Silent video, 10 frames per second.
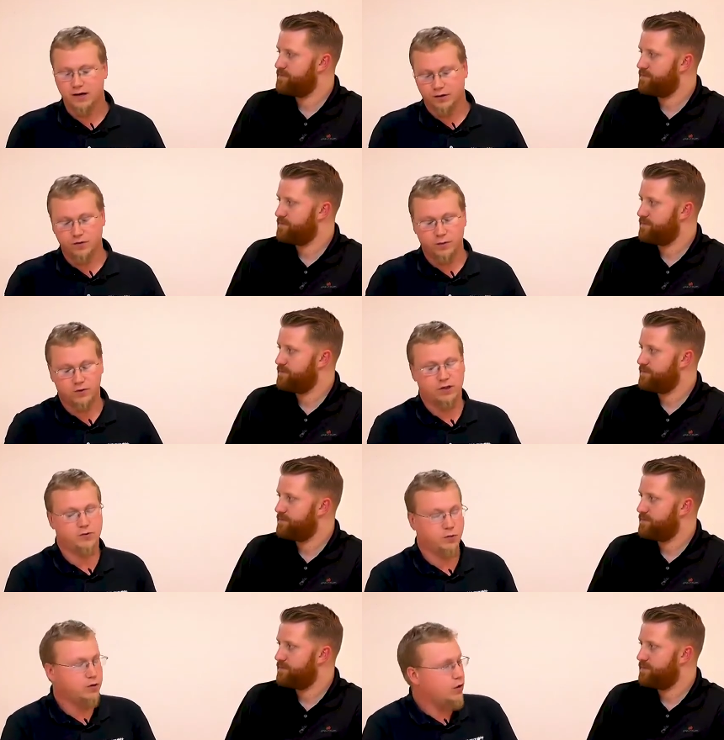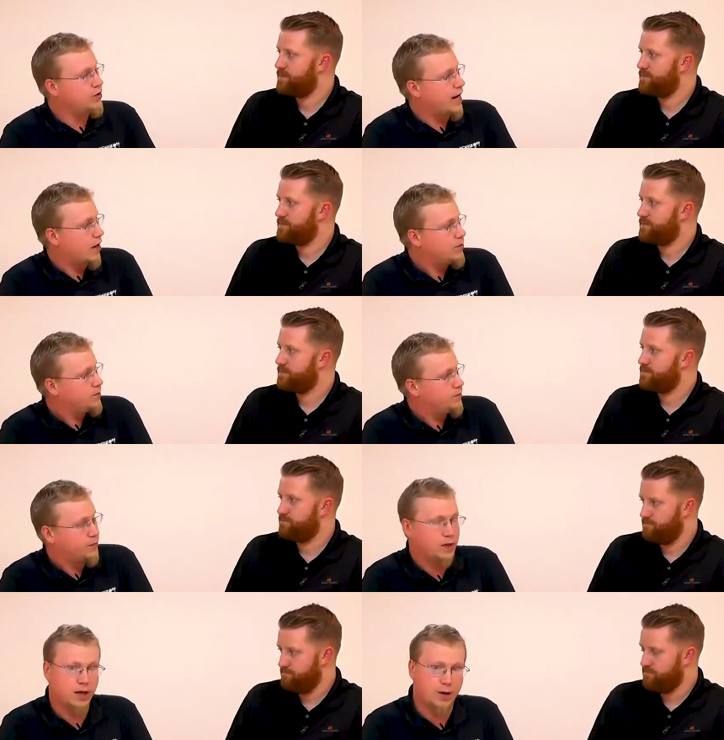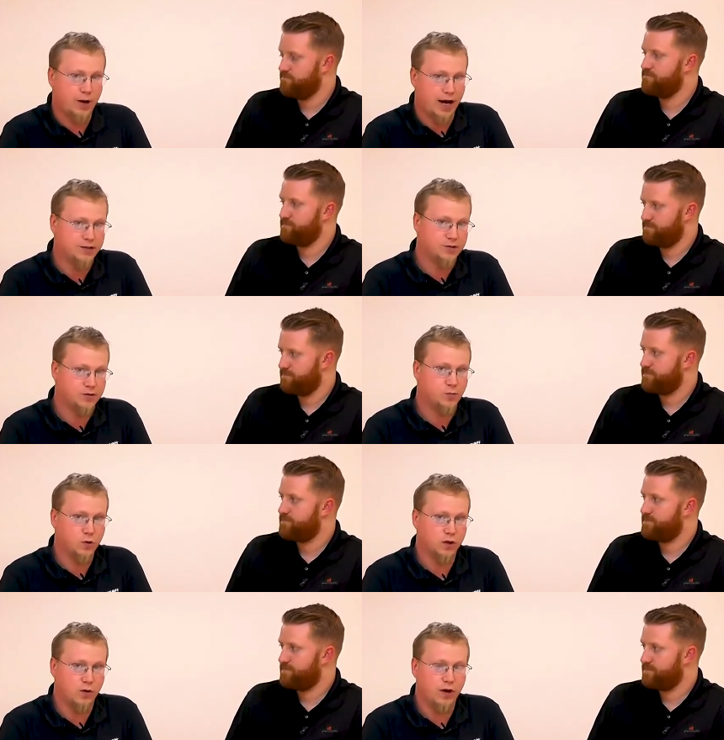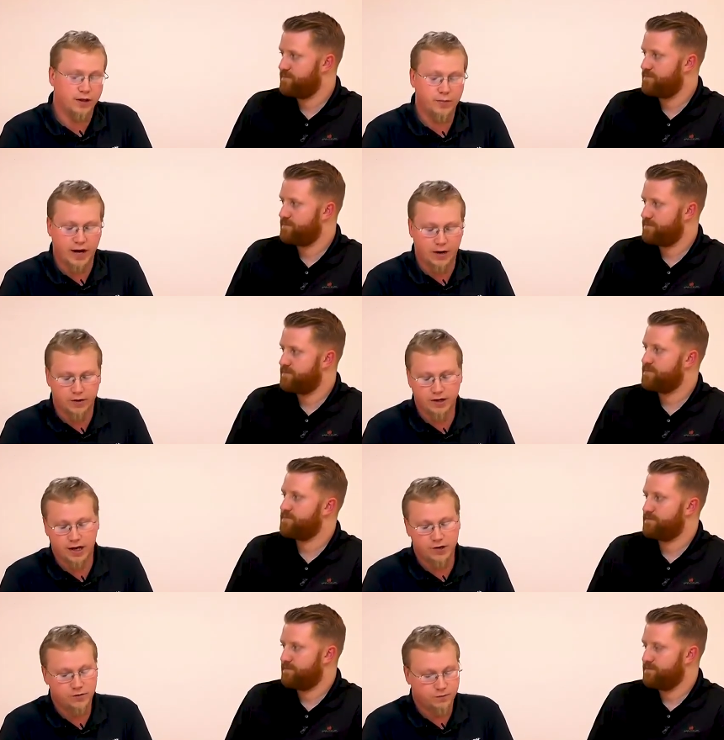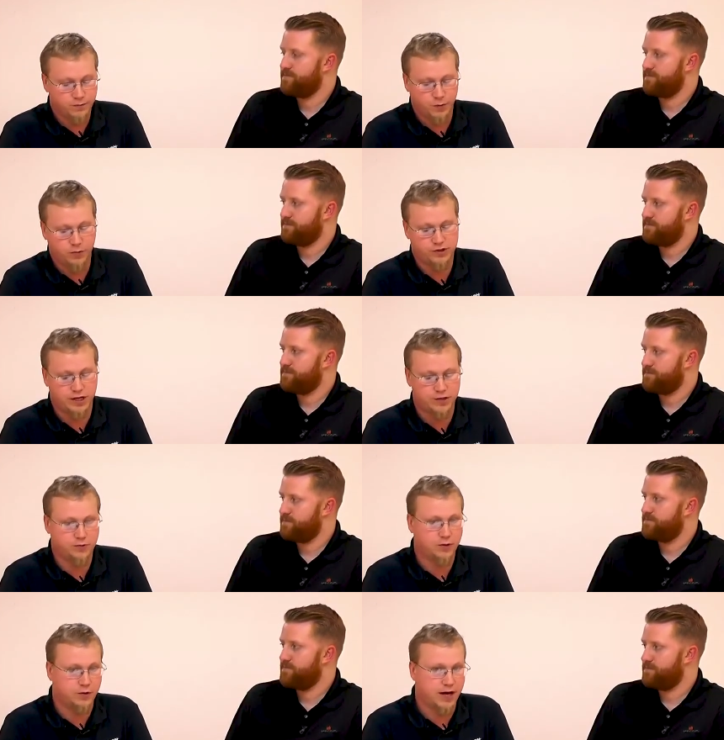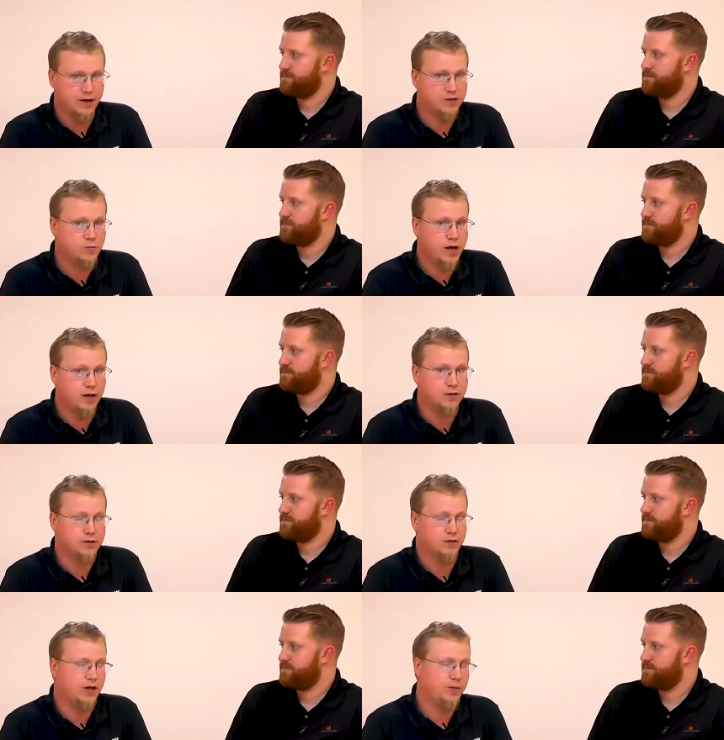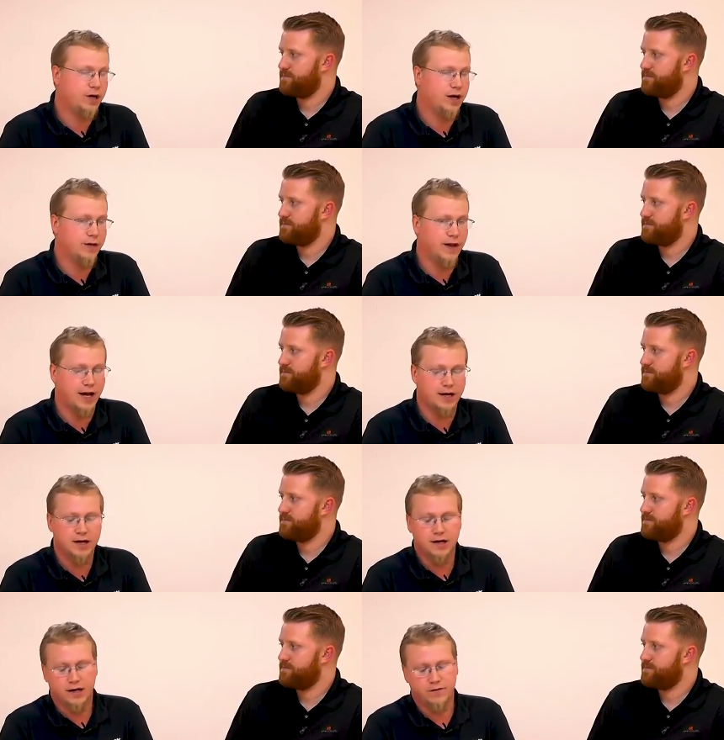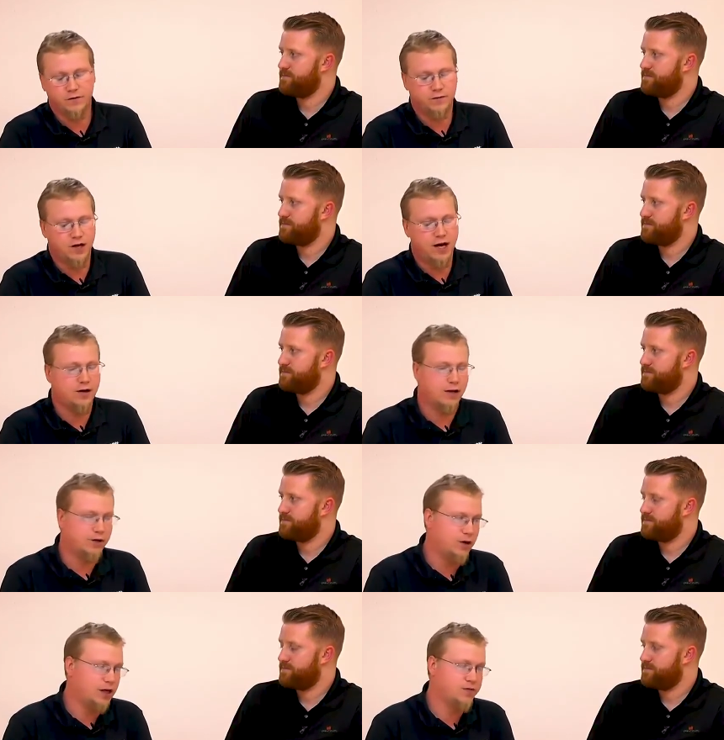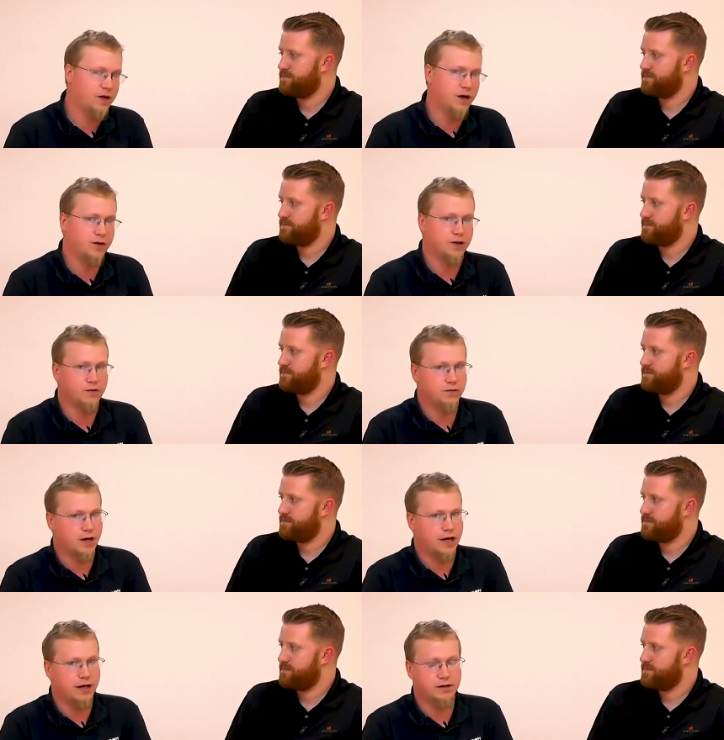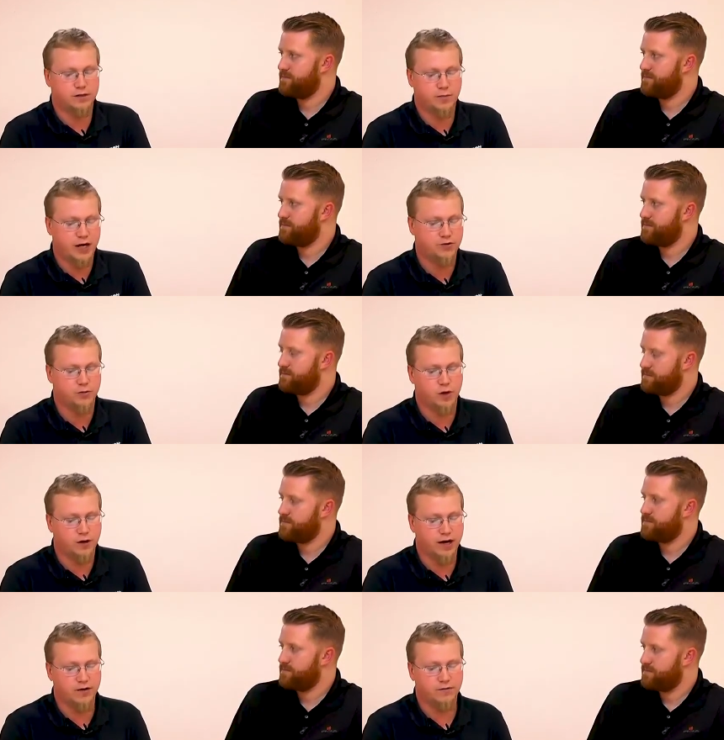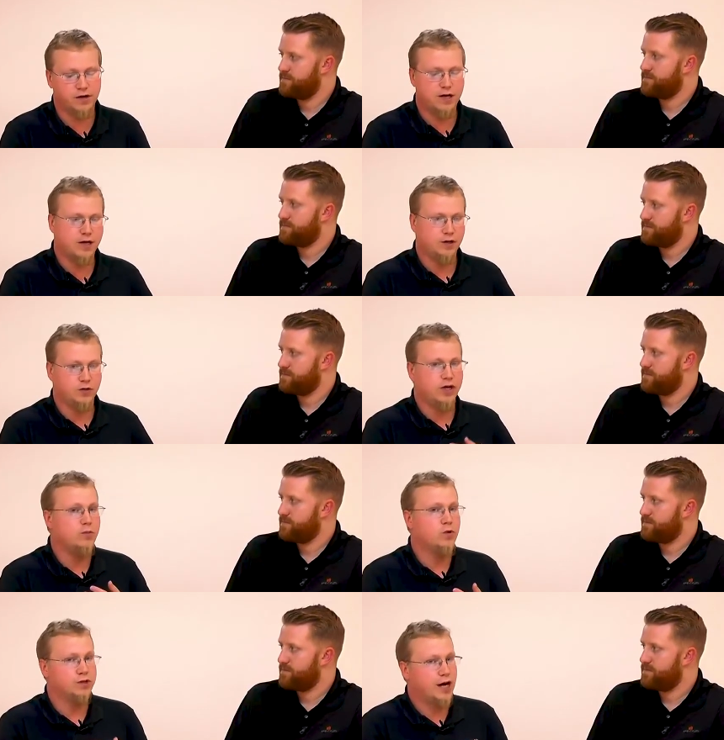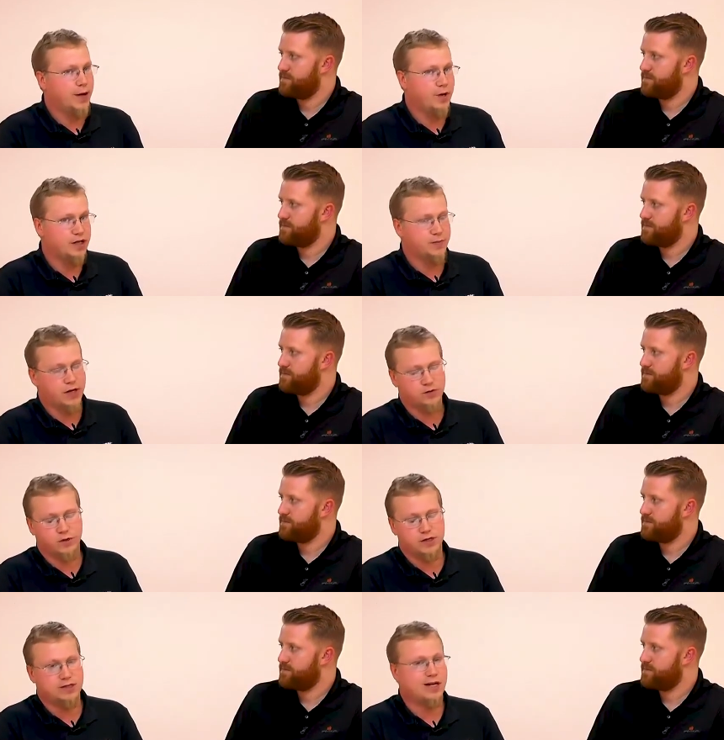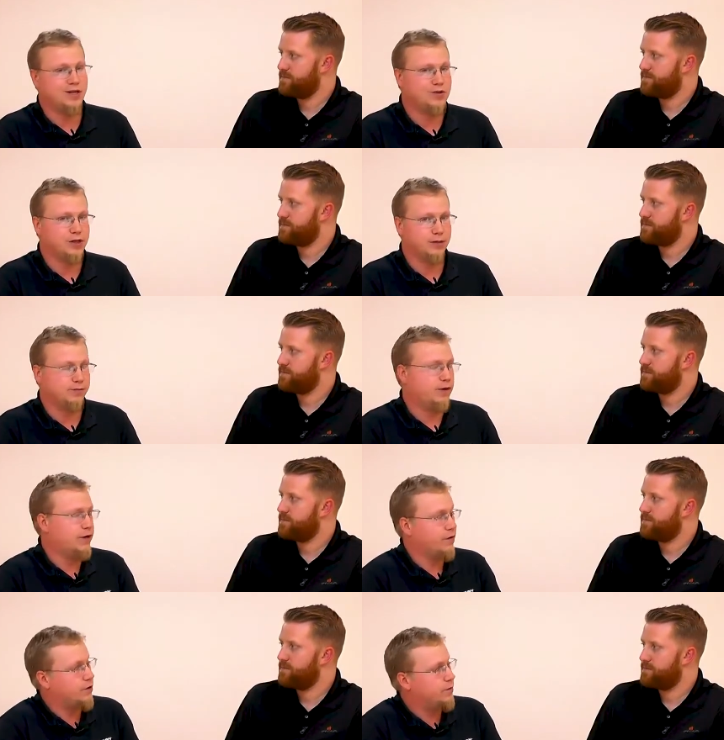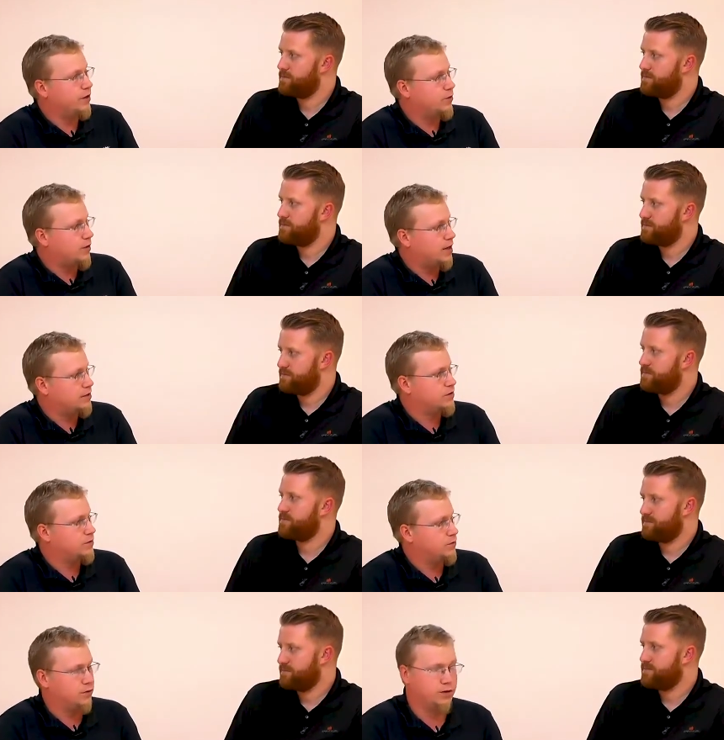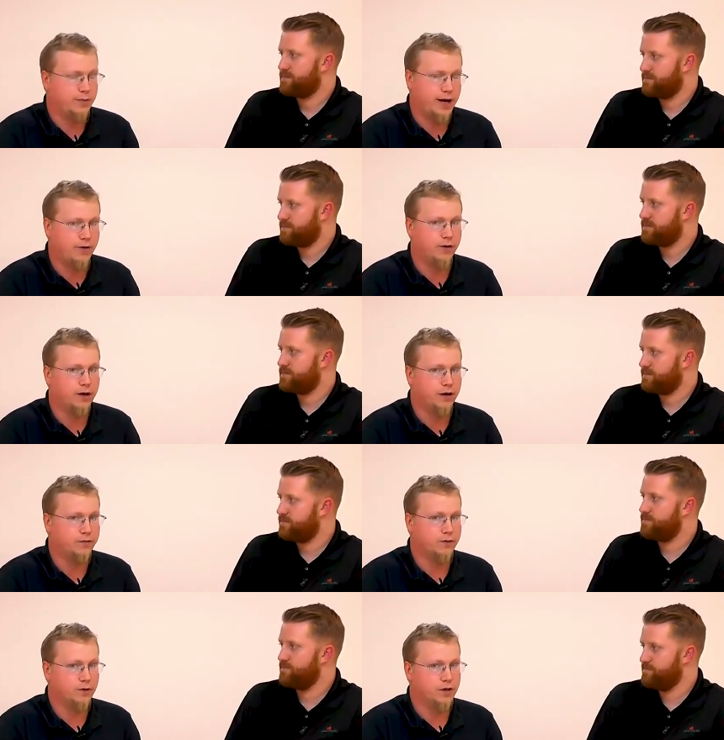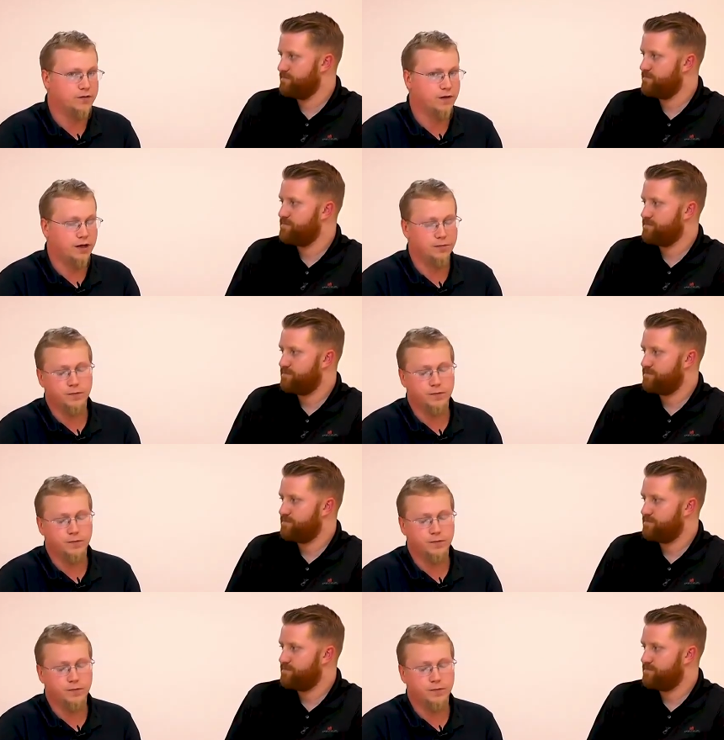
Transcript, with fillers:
Speaker 1: your voltage will go down as there's more load on the battery, and your percentage will go down as well. So keep an eye on that. If you're flying like Crossfire and then you're flying Spektrum RF, you'll get more time out of Spektrum because it's not using 500 milliwatts worth of power out of the Crossfire.